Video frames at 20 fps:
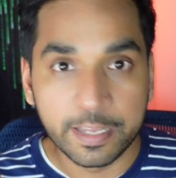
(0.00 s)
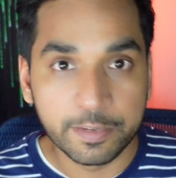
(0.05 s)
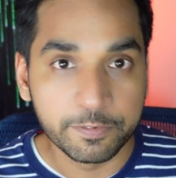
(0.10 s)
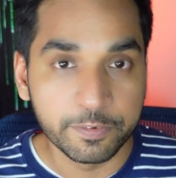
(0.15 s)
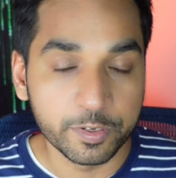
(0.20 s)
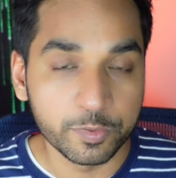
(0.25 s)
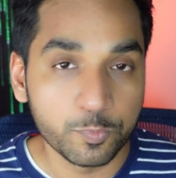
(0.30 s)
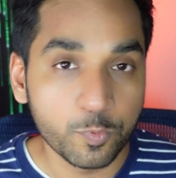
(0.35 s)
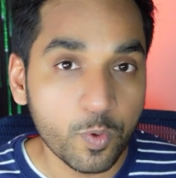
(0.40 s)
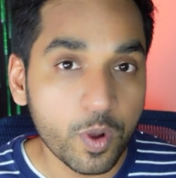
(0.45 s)
If
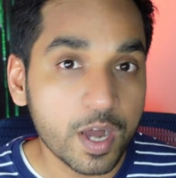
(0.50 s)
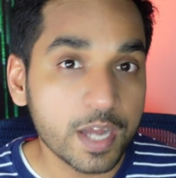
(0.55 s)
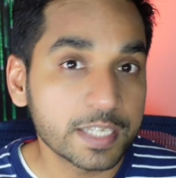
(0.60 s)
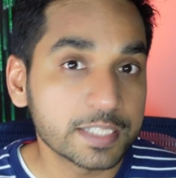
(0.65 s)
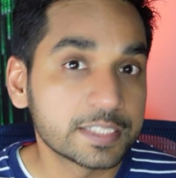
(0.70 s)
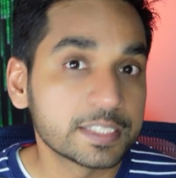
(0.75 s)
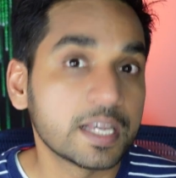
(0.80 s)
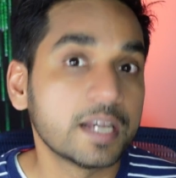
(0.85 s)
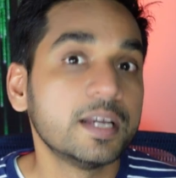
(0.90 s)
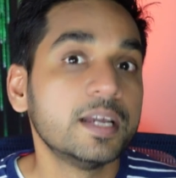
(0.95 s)
it
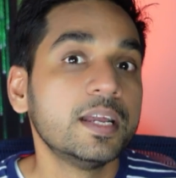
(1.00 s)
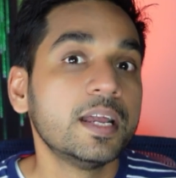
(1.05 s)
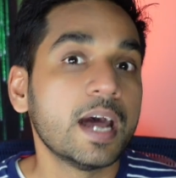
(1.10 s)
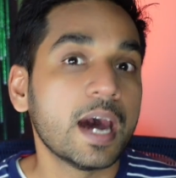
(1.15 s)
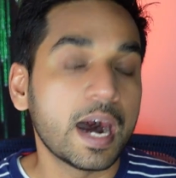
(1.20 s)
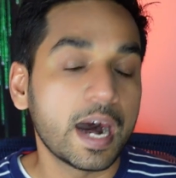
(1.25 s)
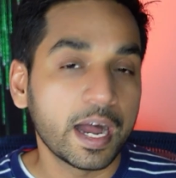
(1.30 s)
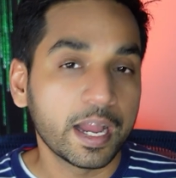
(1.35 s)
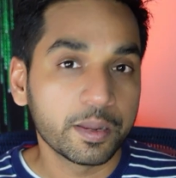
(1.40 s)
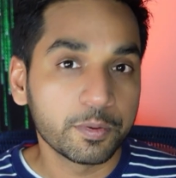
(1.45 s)
was,
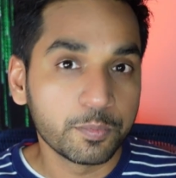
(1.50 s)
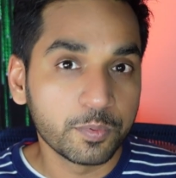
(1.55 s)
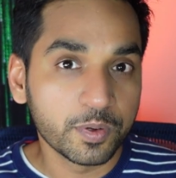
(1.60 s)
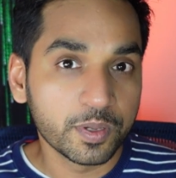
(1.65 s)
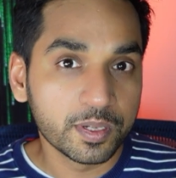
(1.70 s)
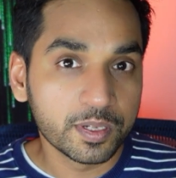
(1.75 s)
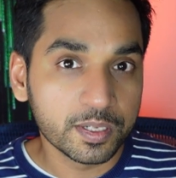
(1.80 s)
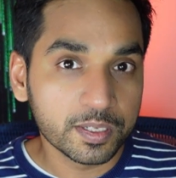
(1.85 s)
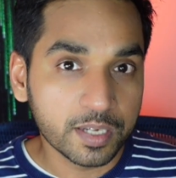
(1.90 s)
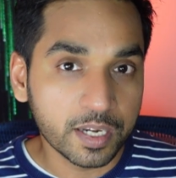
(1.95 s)
I
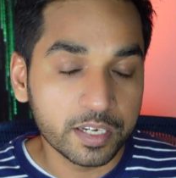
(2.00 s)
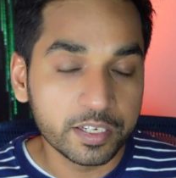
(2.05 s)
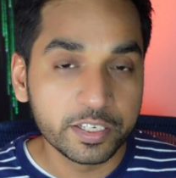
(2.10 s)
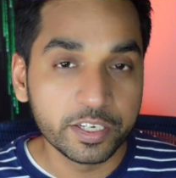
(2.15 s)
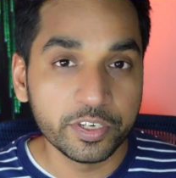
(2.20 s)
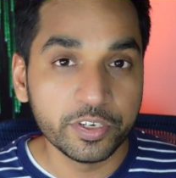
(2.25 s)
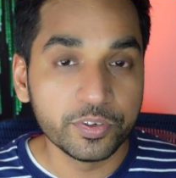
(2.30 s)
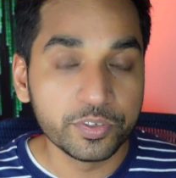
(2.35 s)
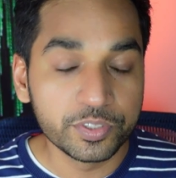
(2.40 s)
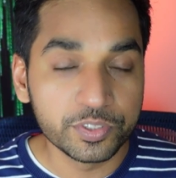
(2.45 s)
will
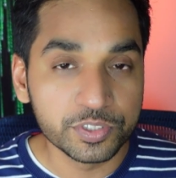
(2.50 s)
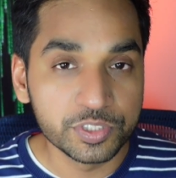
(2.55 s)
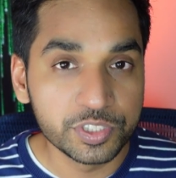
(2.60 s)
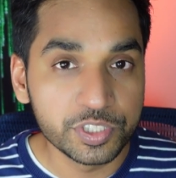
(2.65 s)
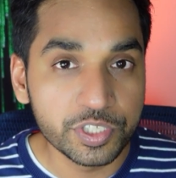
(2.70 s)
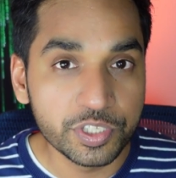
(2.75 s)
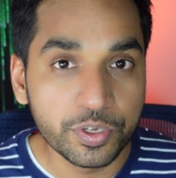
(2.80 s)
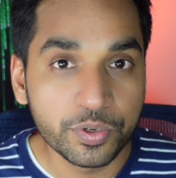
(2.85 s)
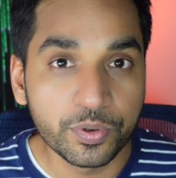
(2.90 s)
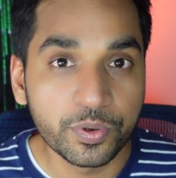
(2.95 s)
continue to
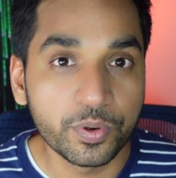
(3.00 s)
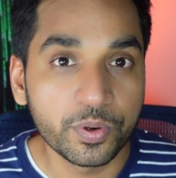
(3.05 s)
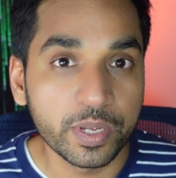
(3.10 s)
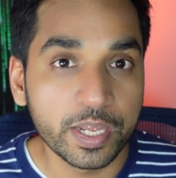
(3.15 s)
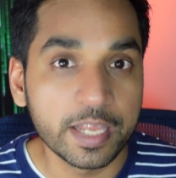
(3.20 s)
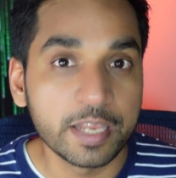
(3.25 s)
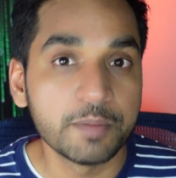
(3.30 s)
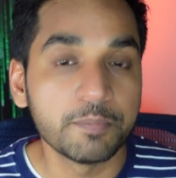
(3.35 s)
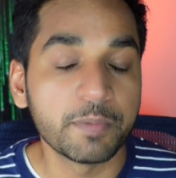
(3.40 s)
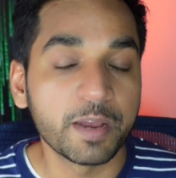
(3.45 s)
see you
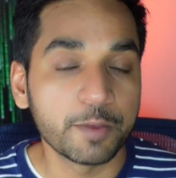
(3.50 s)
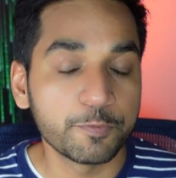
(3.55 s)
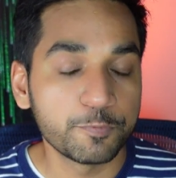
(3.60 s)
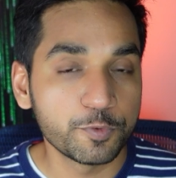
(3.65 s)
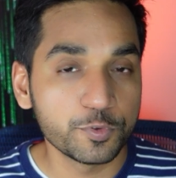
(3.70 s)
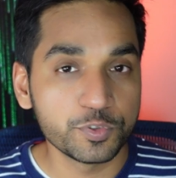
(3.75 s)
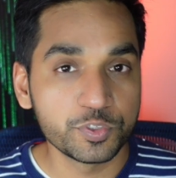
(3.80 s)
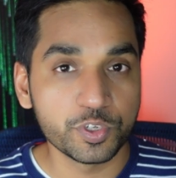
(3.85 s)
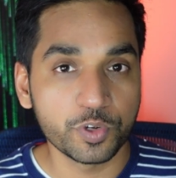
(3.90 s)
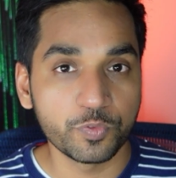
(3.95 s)
in my
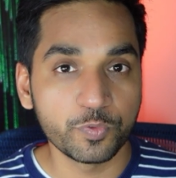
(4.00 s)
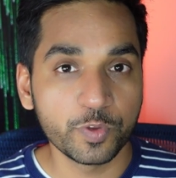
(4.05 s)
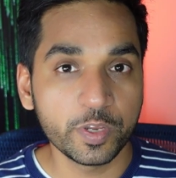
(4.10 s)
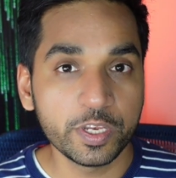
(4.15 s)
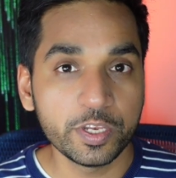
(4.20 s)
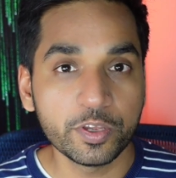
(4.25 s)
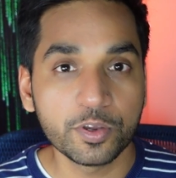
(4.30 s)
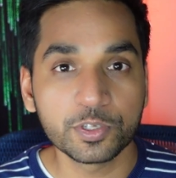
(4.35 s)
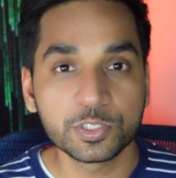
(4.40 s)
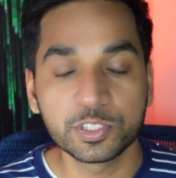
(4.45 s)
future
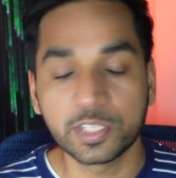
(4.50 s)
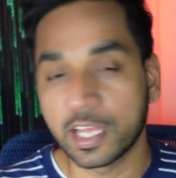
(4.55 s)
videos.